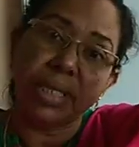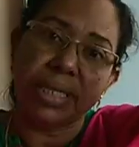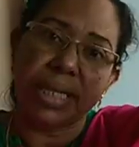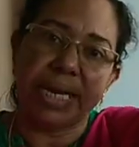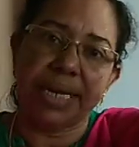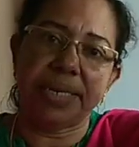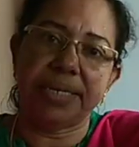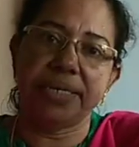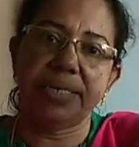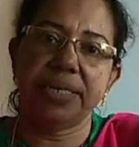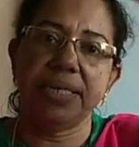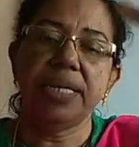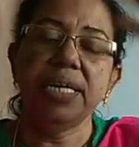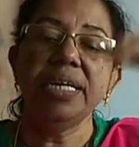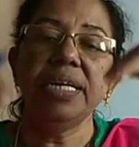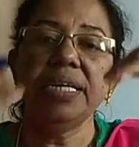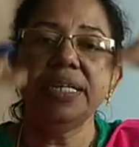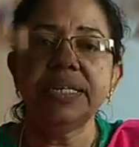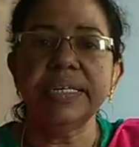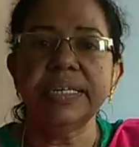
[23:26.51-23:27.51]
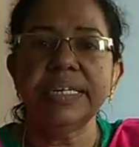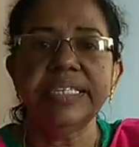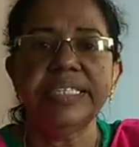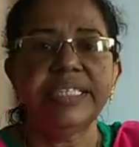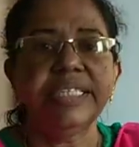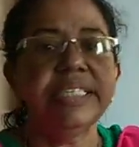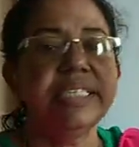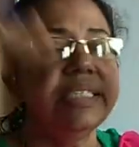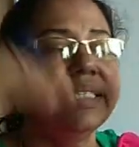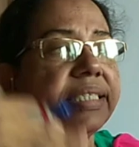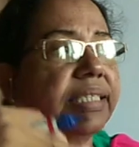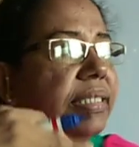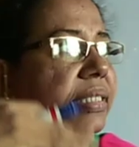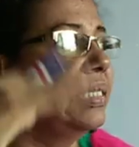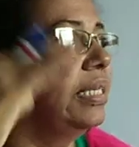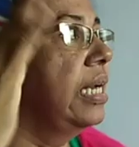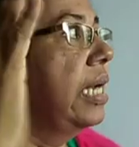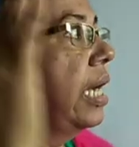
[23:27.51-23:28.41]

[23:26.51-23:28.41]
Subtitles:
that. It reaches